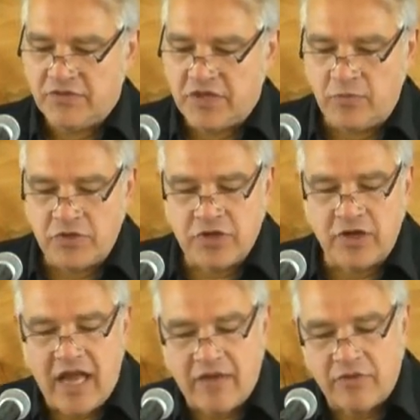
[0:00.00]
If someone's
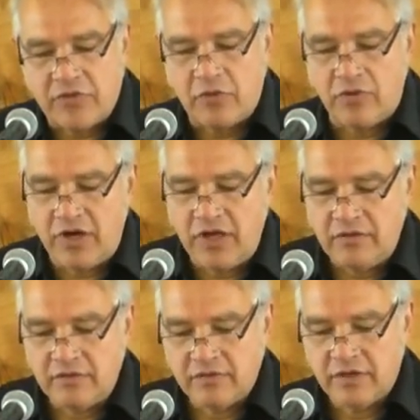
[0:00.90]
going to have
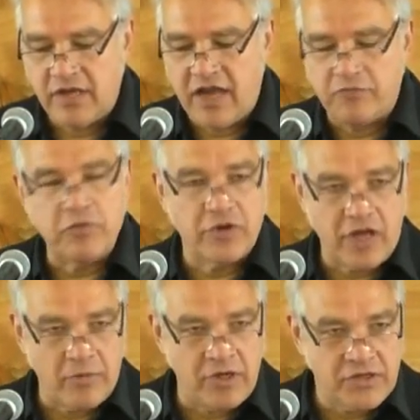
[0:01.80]
authority and have
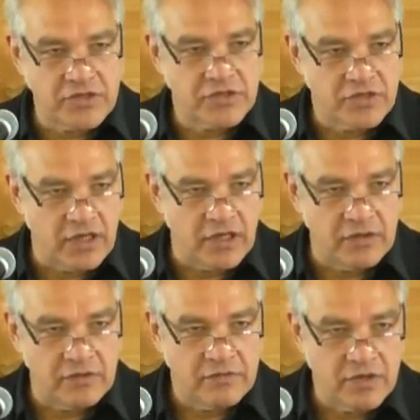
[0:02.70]
preeminence
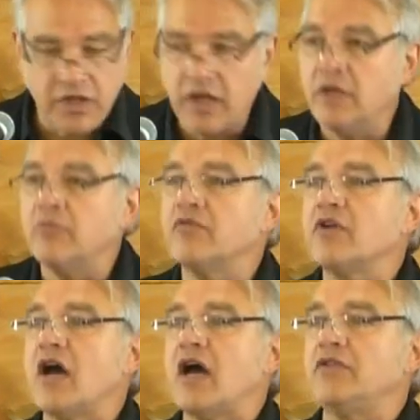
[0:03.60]
in the kingdom
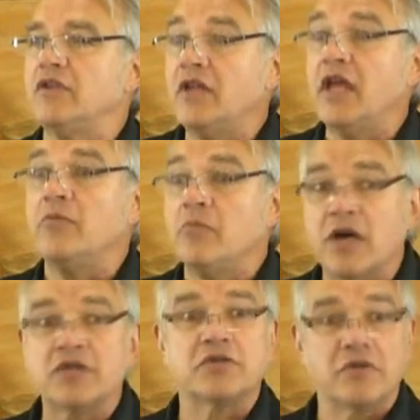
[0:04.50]
of God, then they
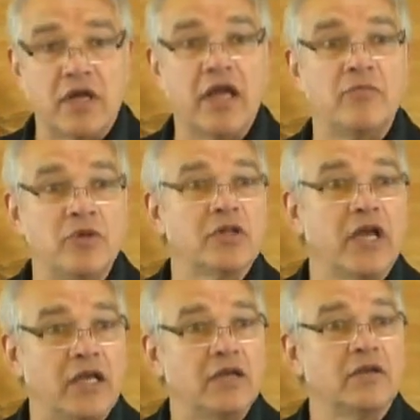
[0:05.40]
must
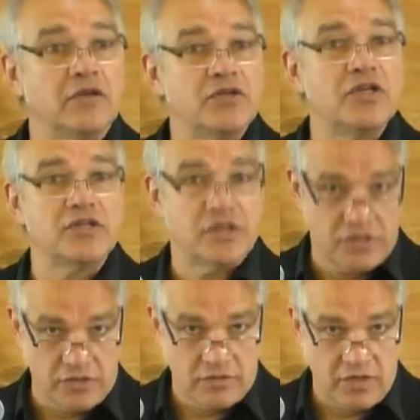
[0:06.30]
emulate
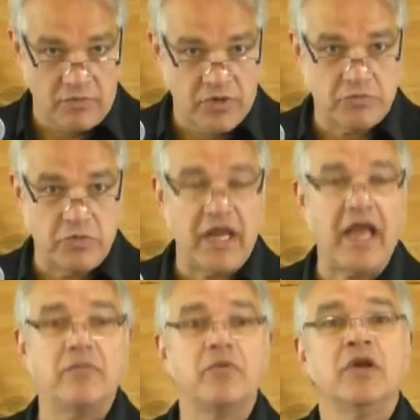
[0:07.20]
Jesus. They must be
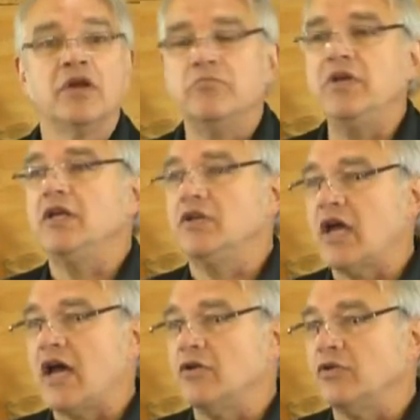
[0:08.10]
able, be
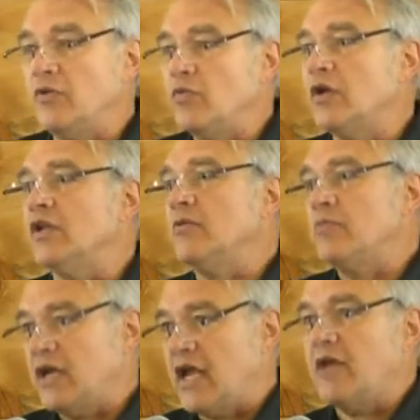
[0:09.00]
not only
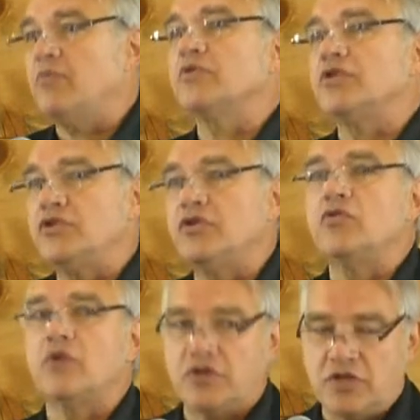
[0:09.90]
willing but able to
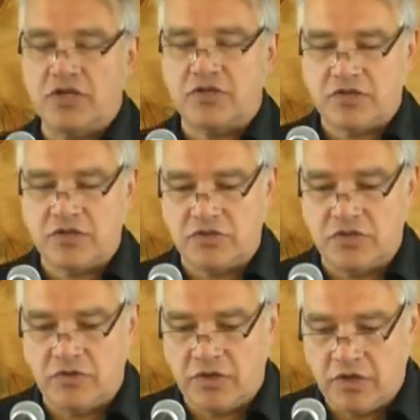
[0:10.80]
do what Jesus is
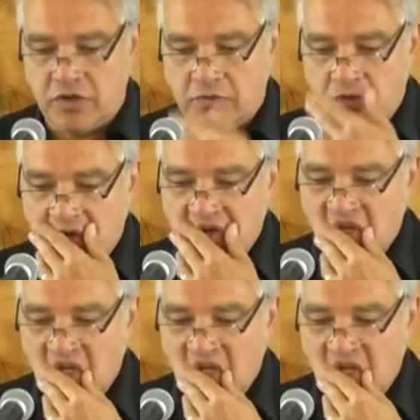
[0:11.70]
doing here.